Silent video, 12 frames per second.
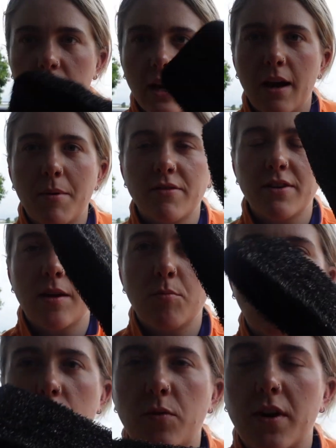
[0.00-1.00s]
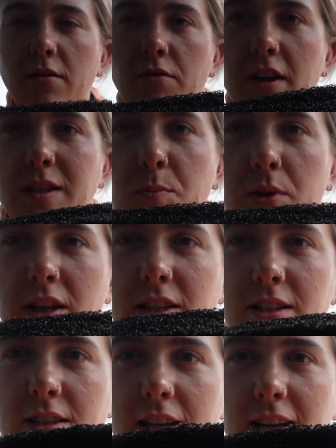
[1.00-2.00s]
Okay, I'm after getting bored of waiting for this, but
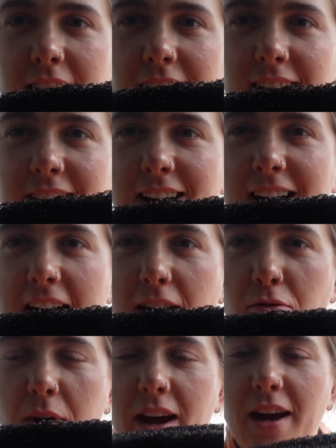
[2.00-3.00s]
this is it like halfway.